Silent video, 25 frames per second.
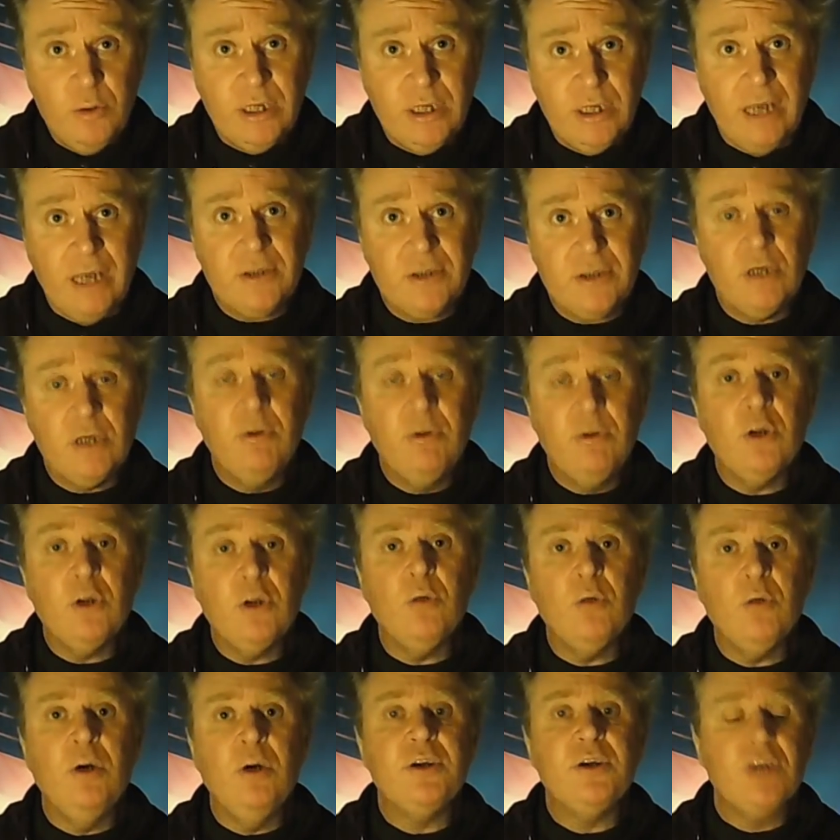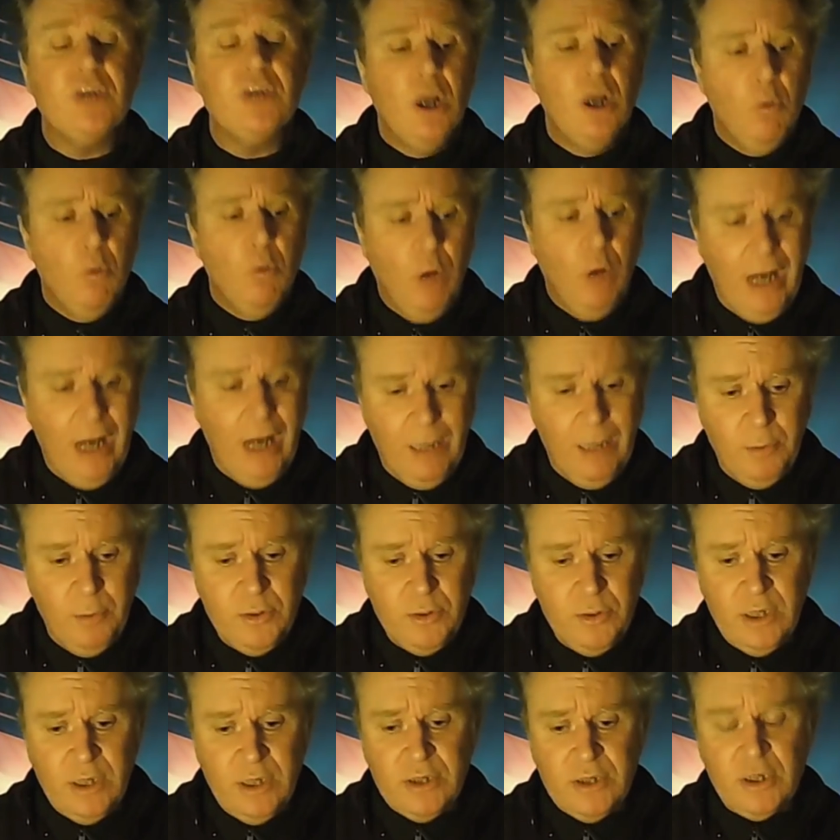So in other words, what happens is,
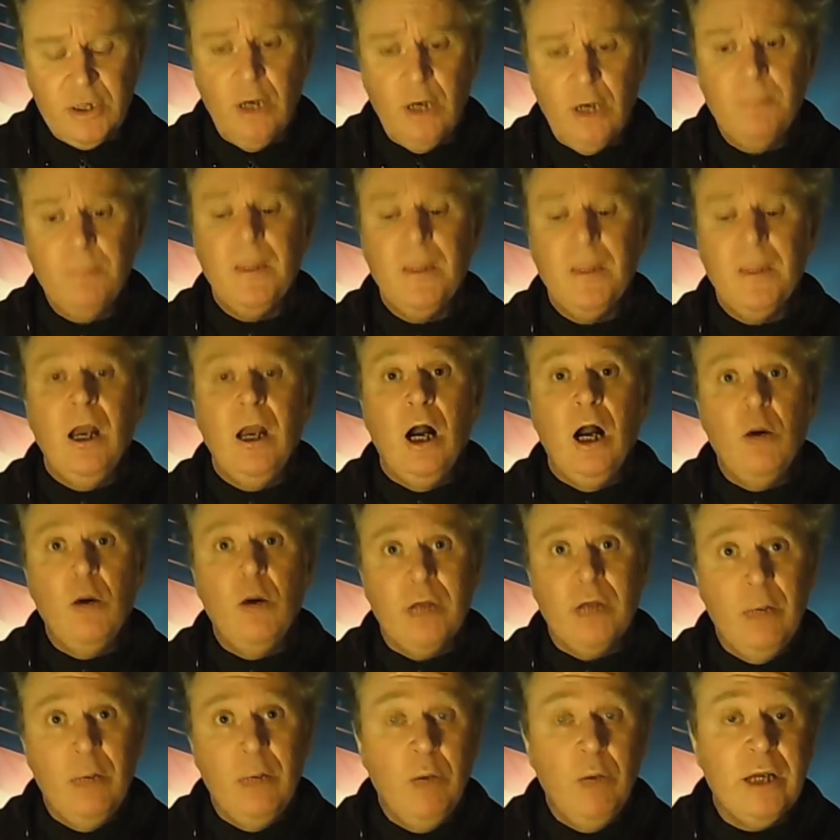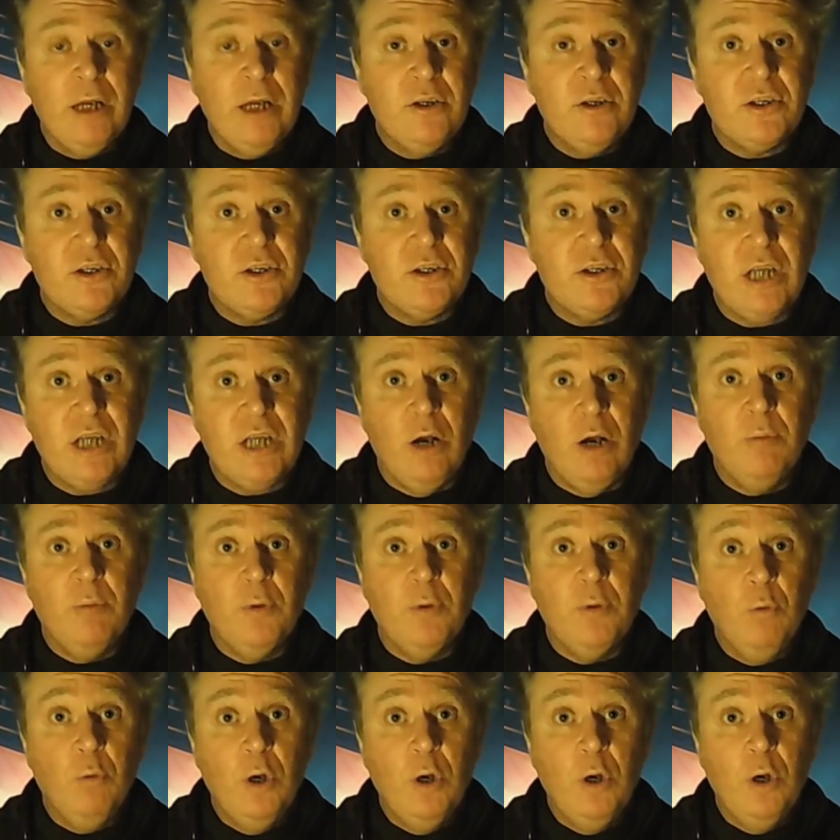so, okay, we're going to set up the
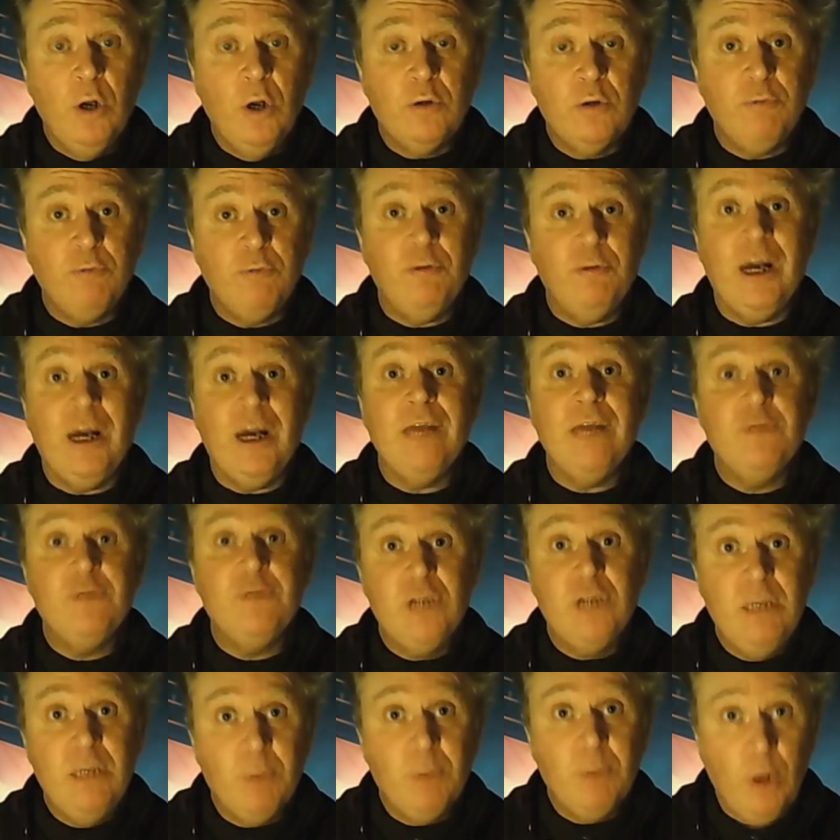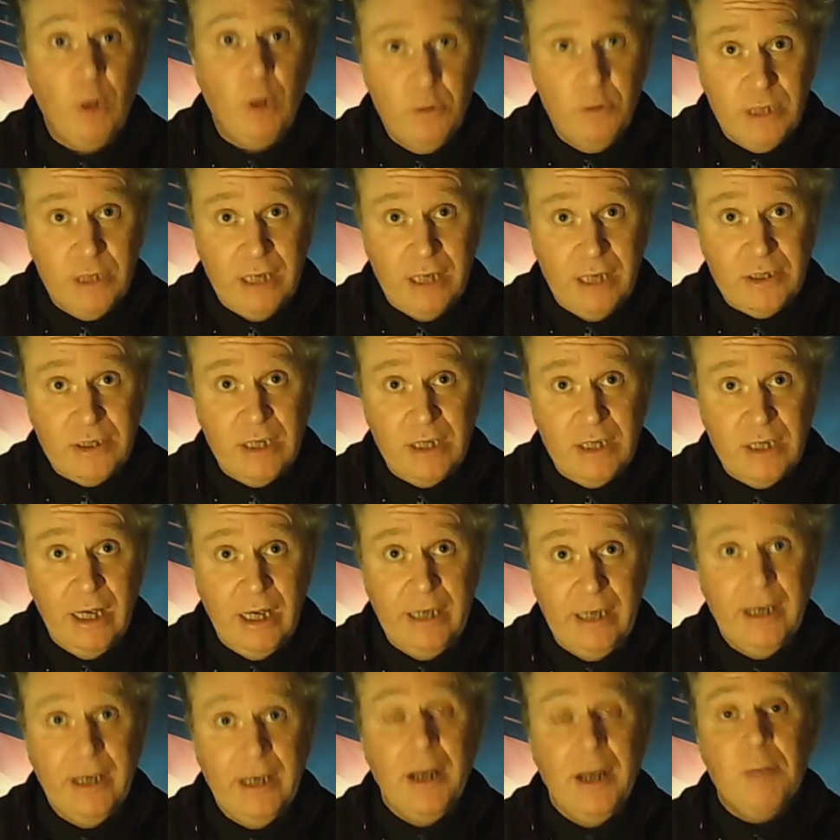World 5G Protest Day,
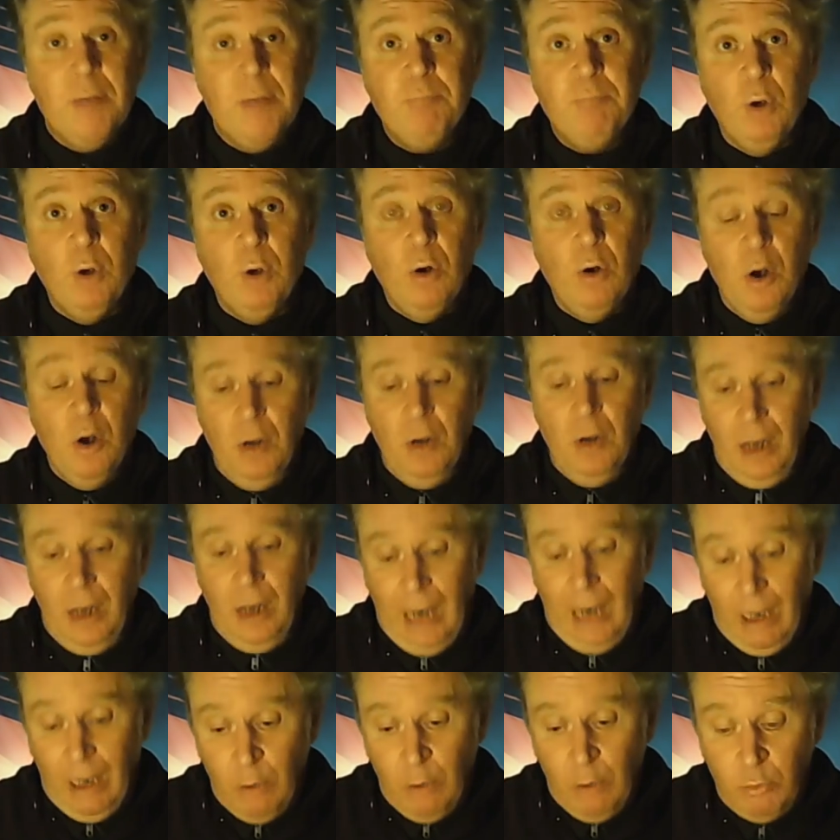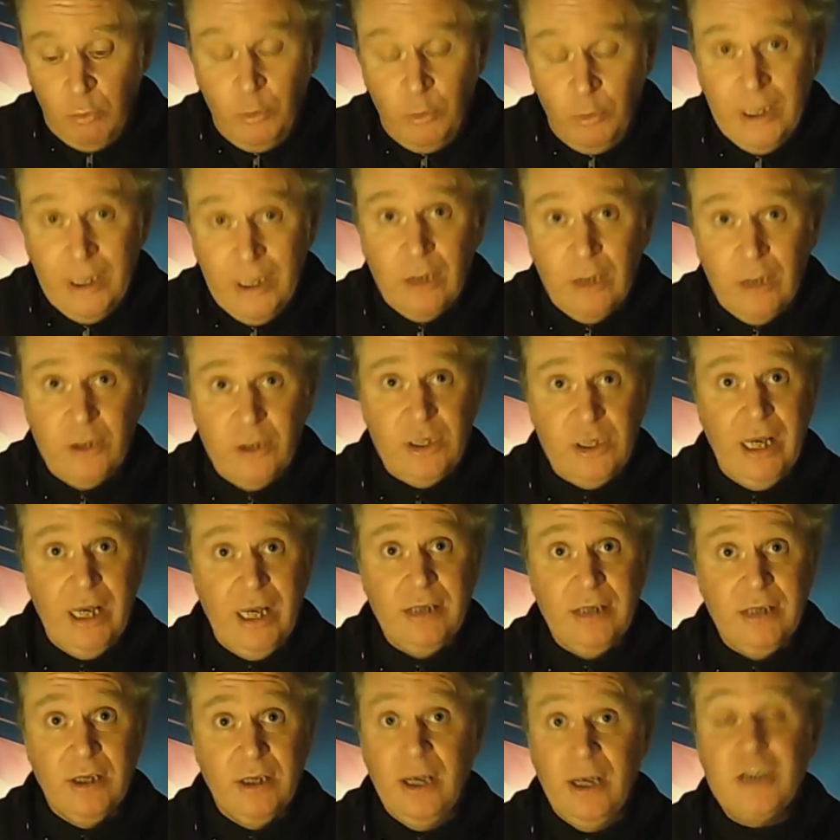but our real agenda
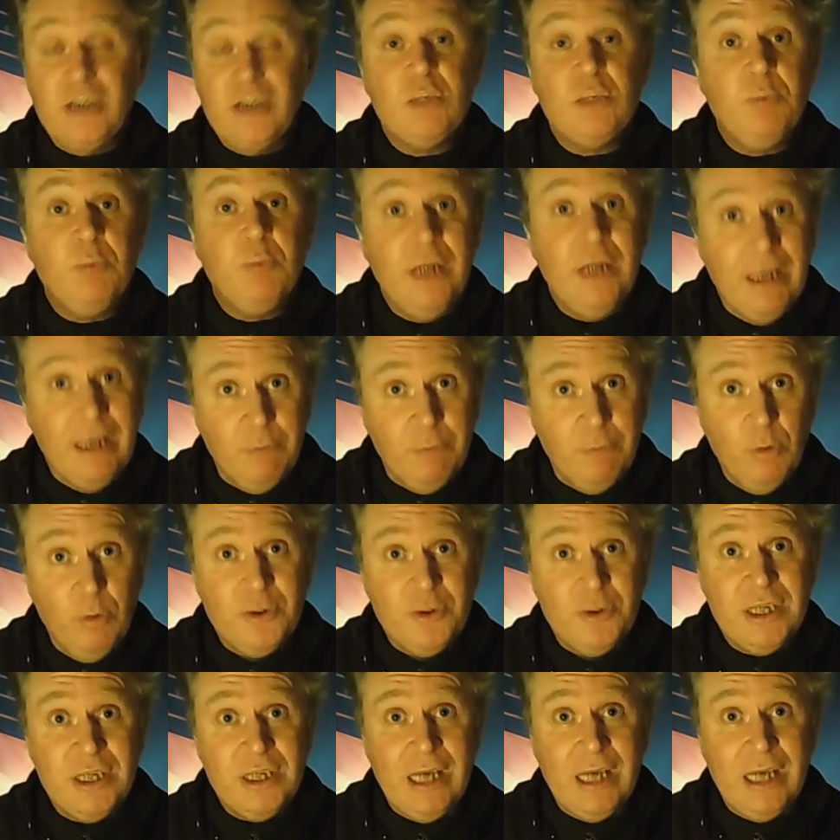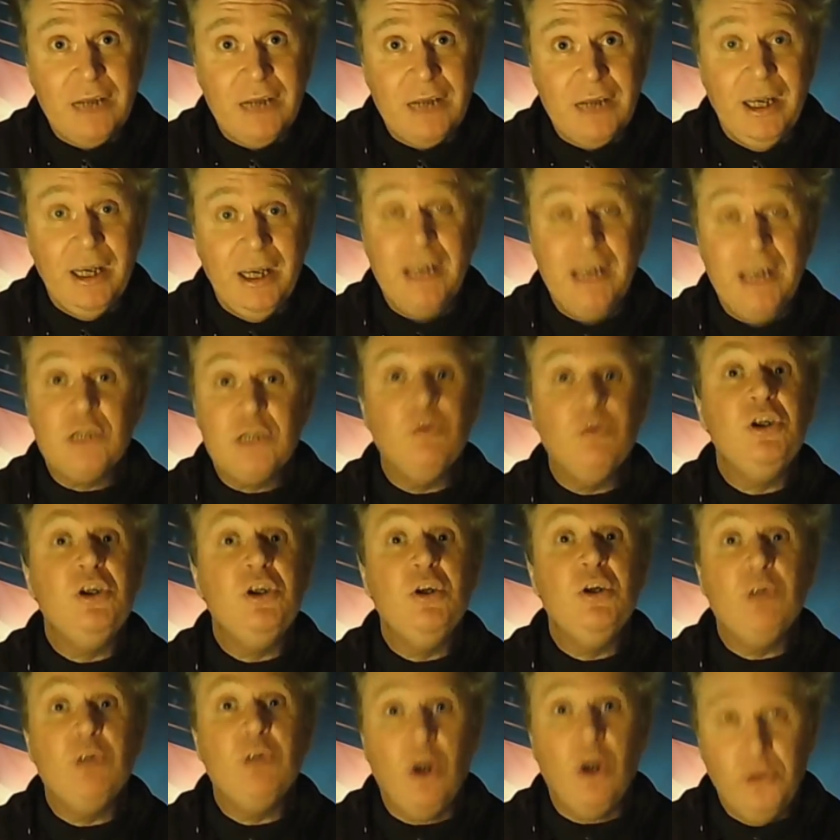is to bring everyone together into a new
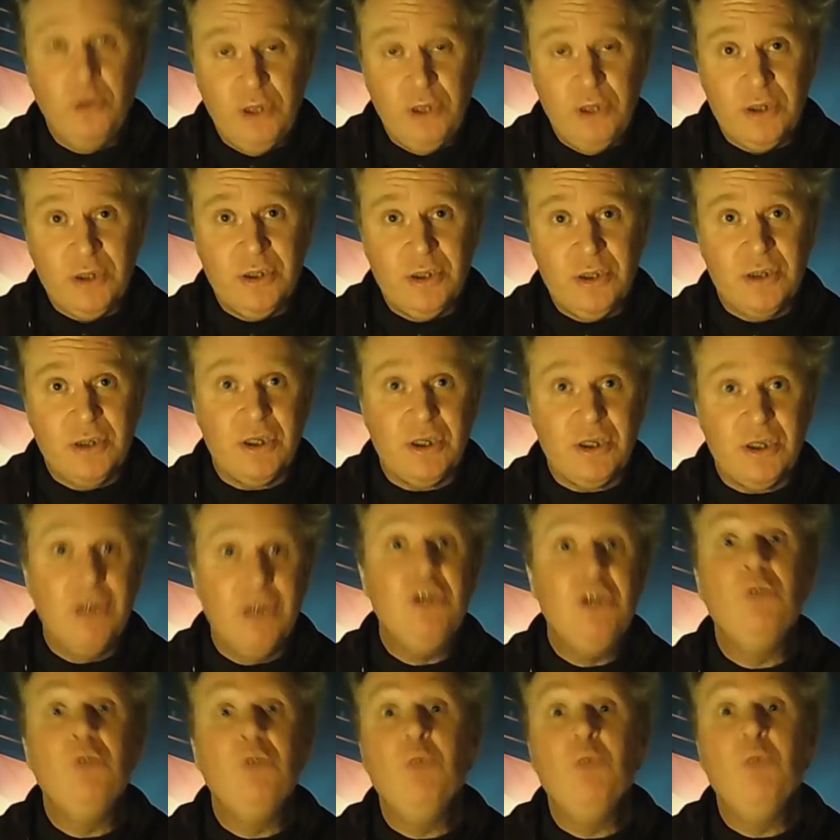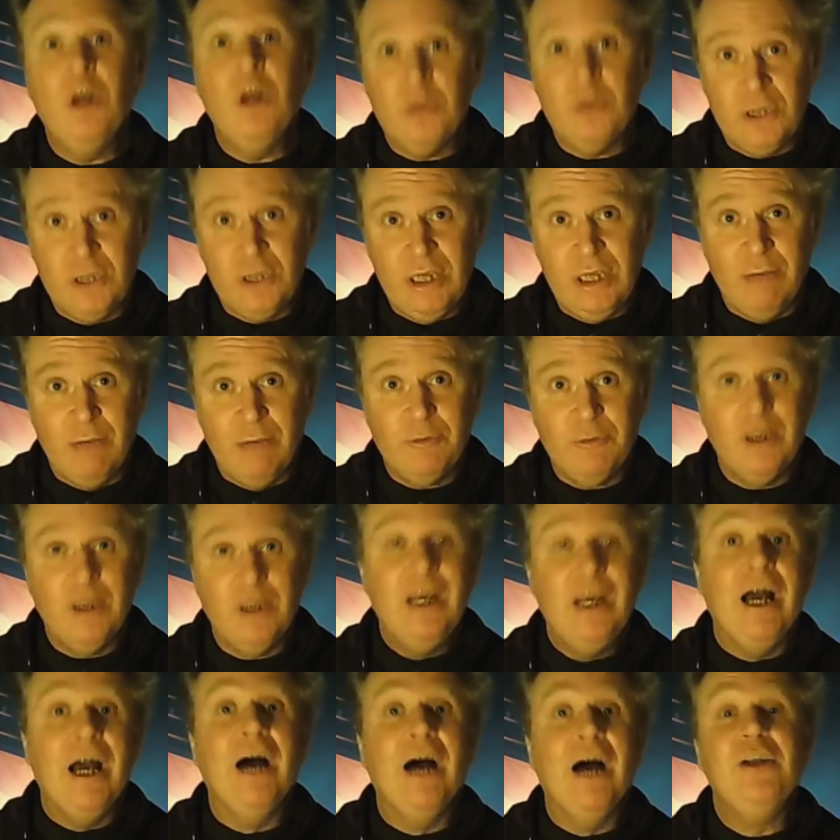consciousness, a new world shift, a
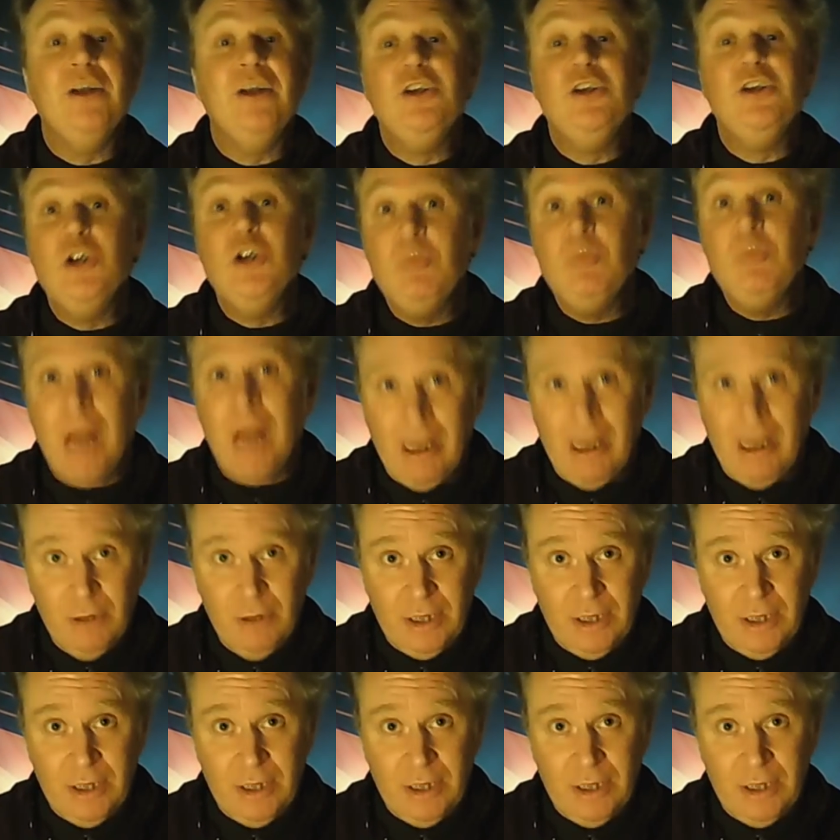new paradigm.